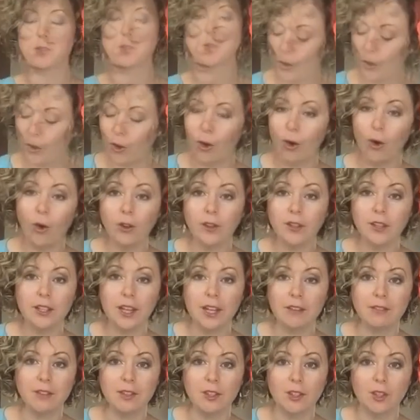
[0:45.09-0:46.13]
So when you hold the
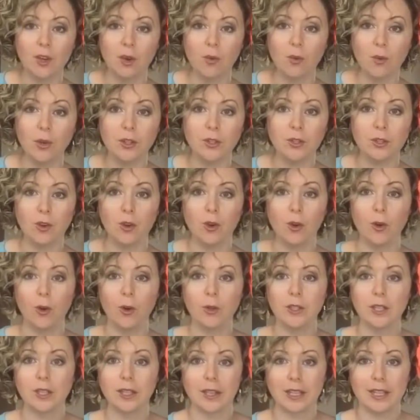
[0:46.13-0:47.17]
knife, you don't want to
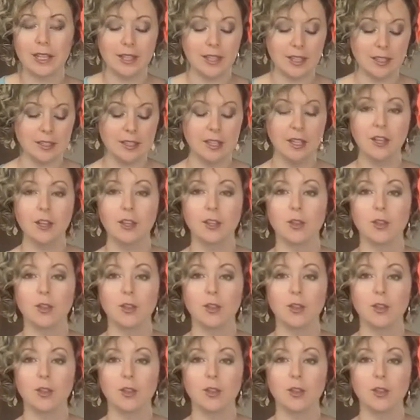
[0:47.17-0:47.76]
hold it like this.